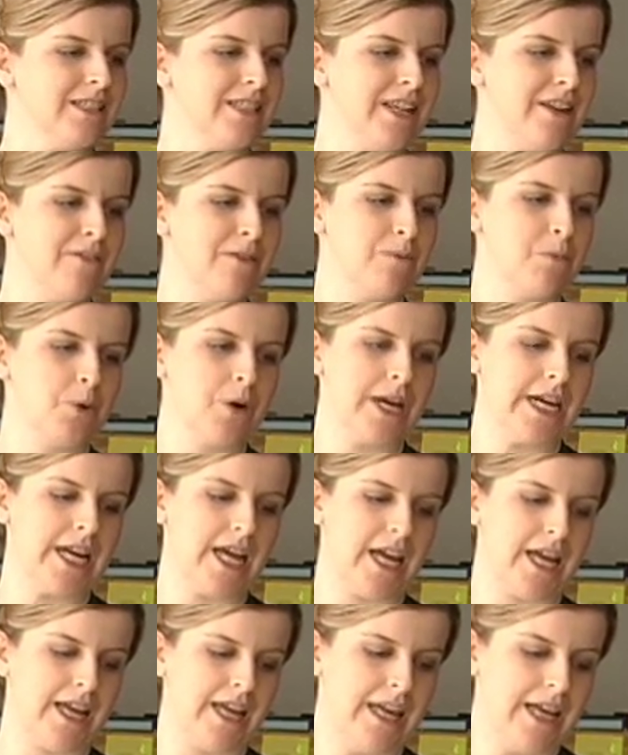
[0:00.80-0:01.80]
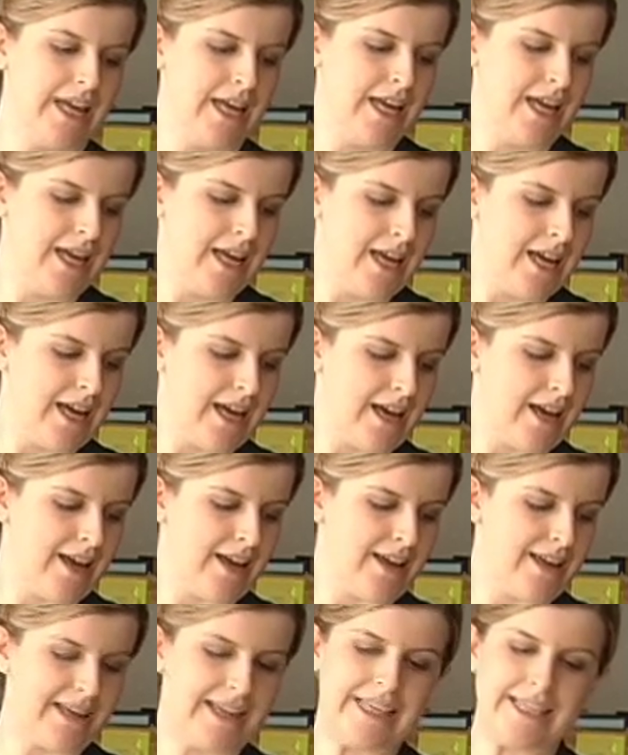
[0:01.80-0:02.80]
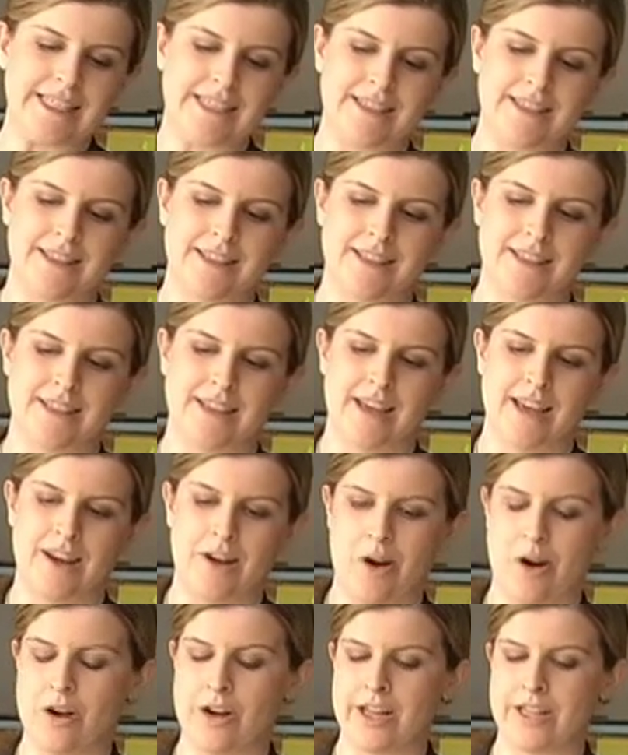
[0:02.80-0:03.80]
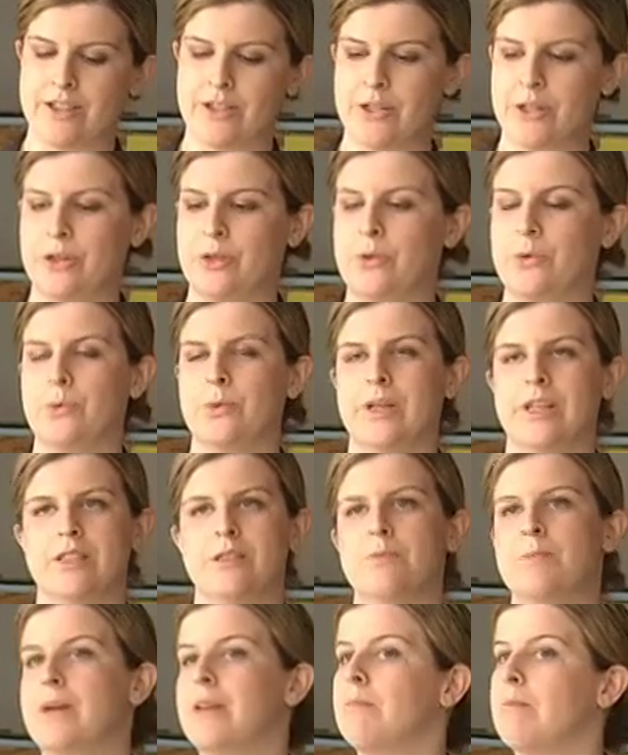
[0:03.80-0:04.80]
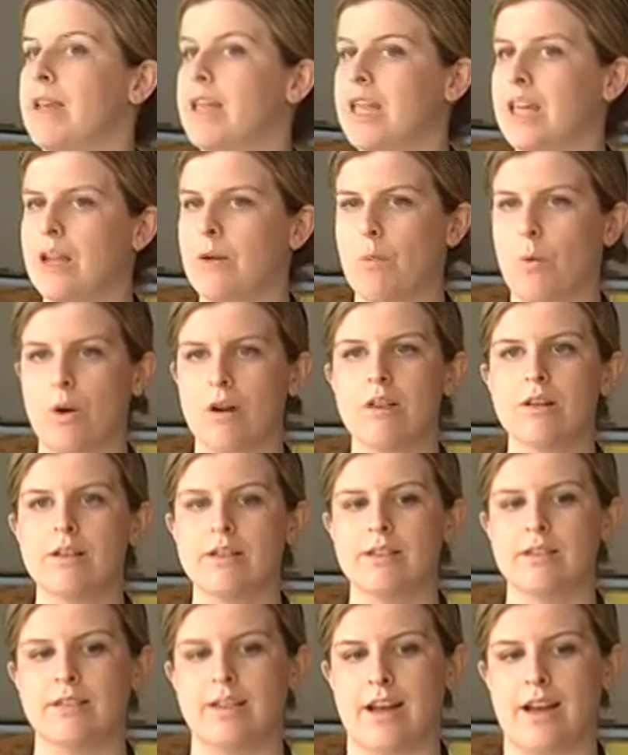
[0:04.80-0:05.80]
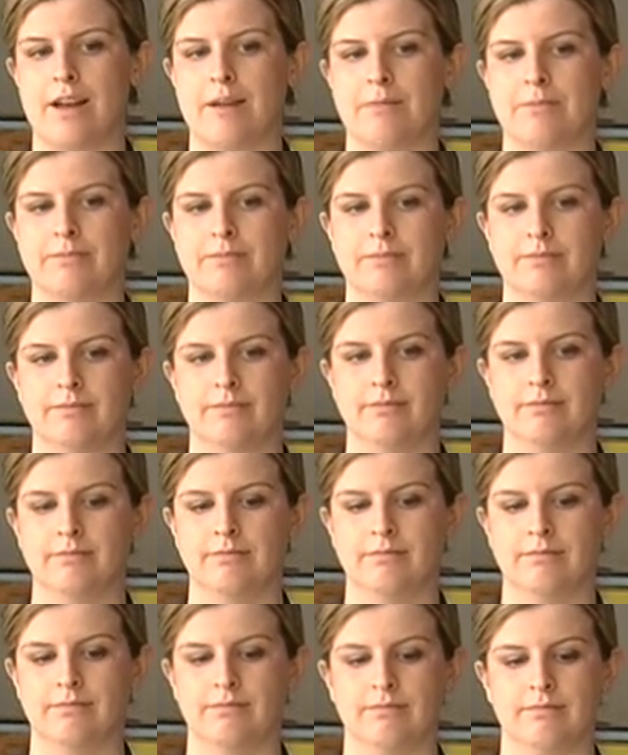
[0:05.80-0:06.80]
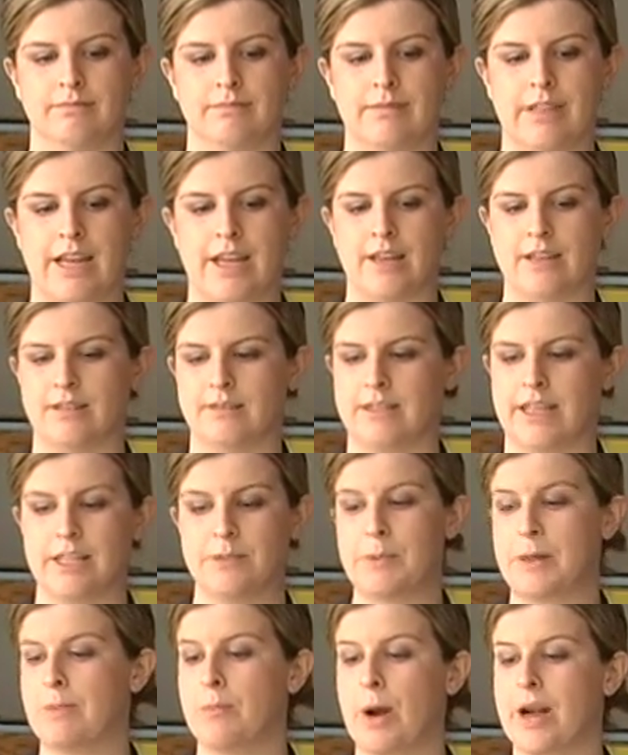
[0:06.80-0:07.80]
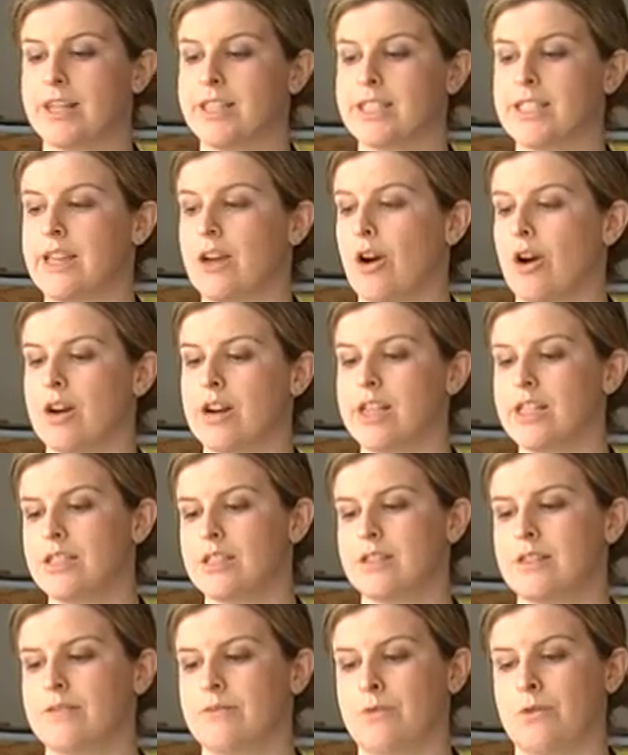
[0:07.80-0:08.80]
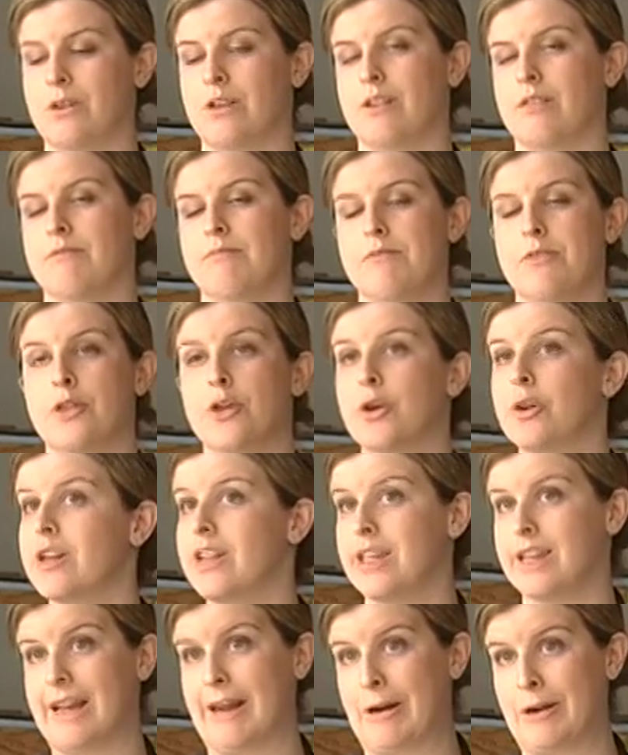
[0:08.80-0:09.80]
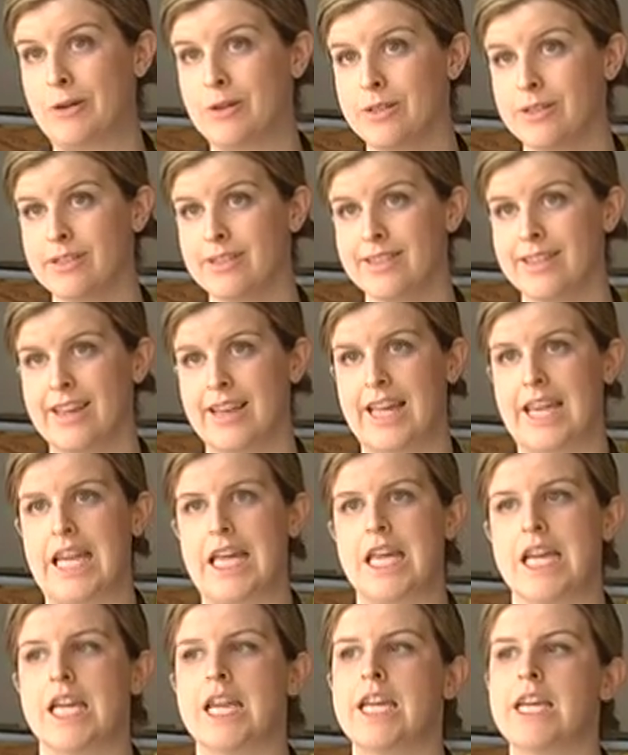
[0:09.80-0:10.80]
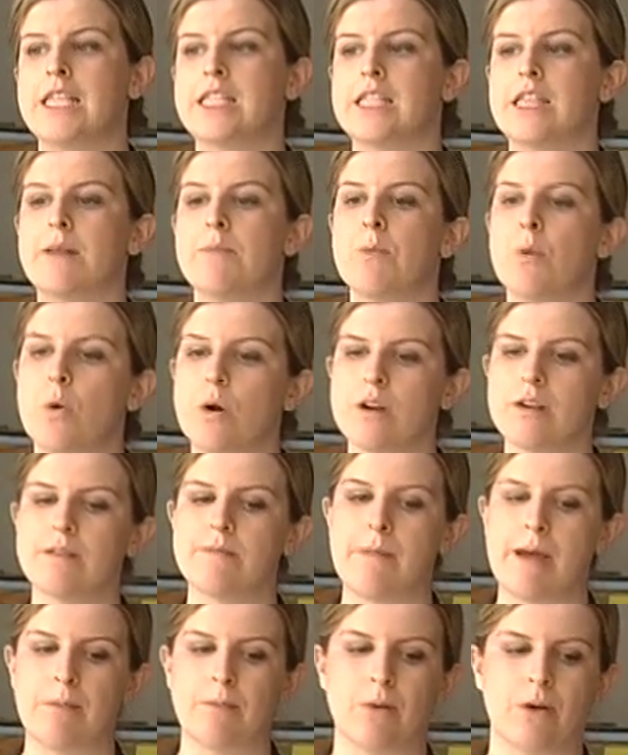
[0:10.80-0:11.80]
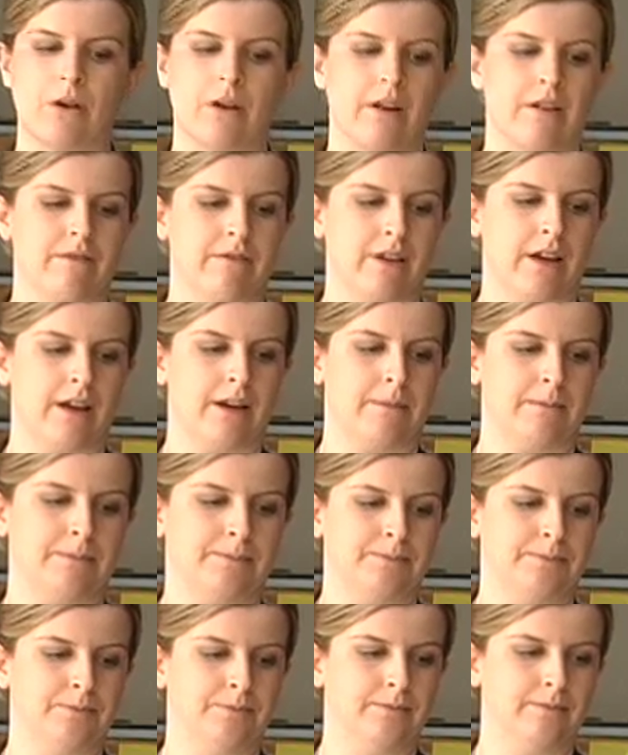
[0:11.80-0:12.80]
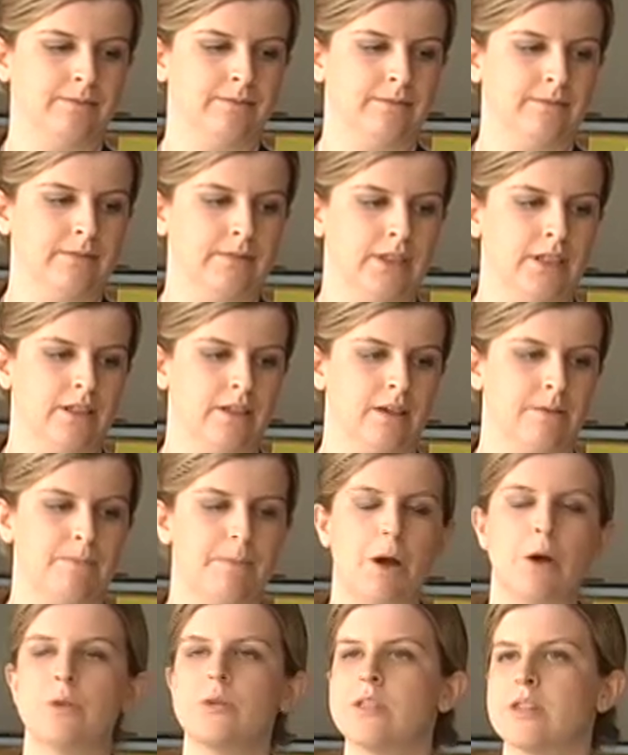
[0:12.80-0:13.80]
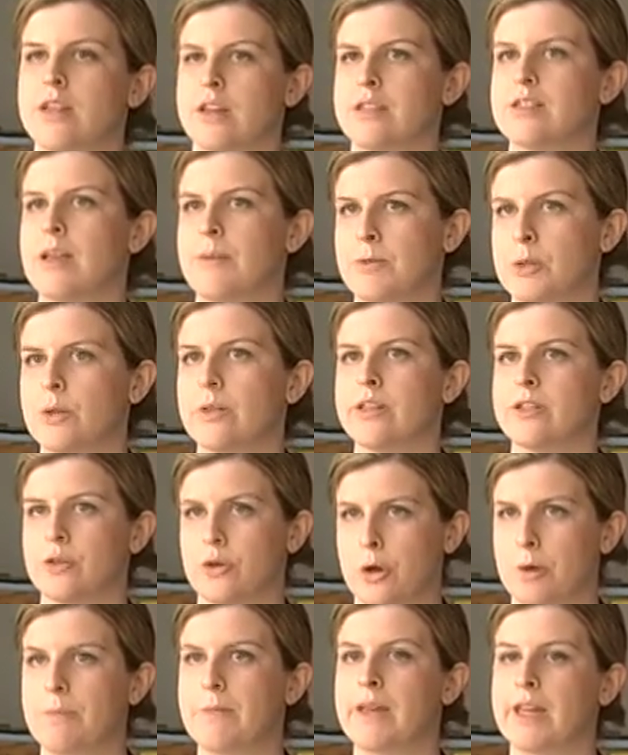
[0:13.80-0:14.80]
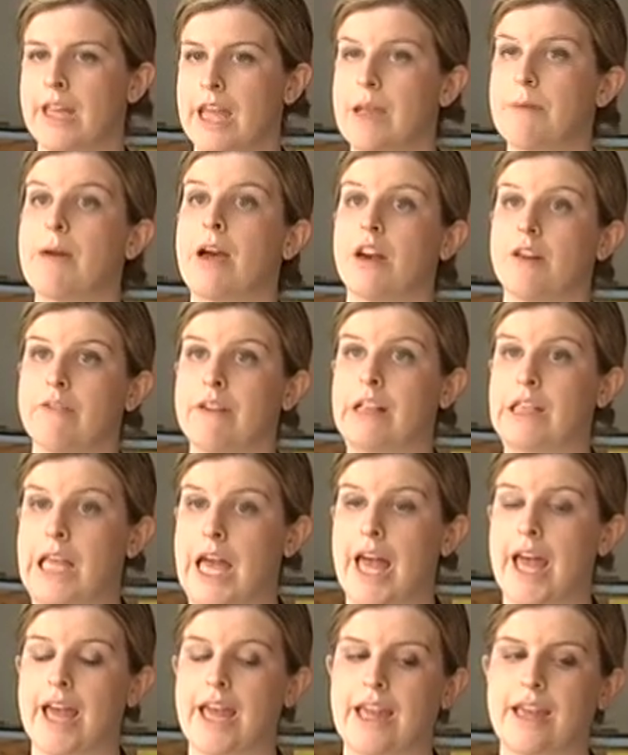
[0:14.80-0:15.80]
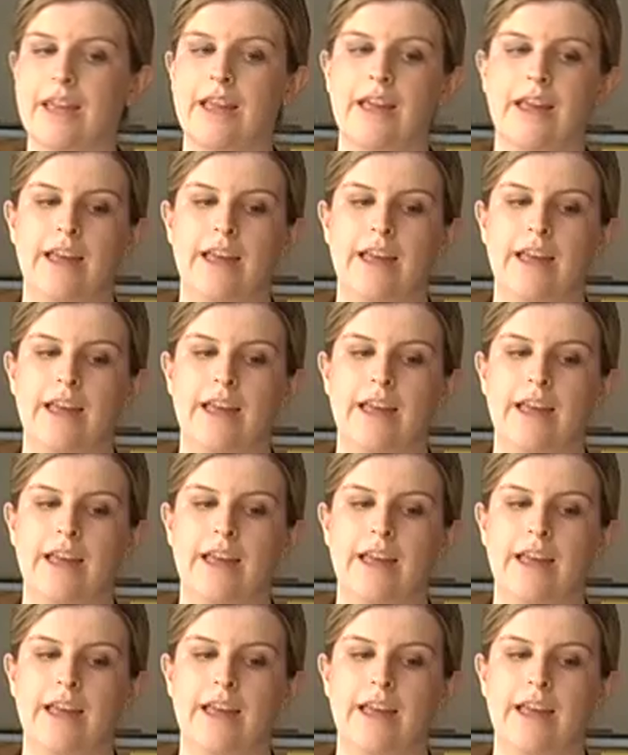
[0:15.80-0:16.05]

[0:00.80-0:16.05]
Stephen Prina is an artist who has been making work and has been a practicing artist for 30 years. He's an important member of a post-conceptualist group that came out of LA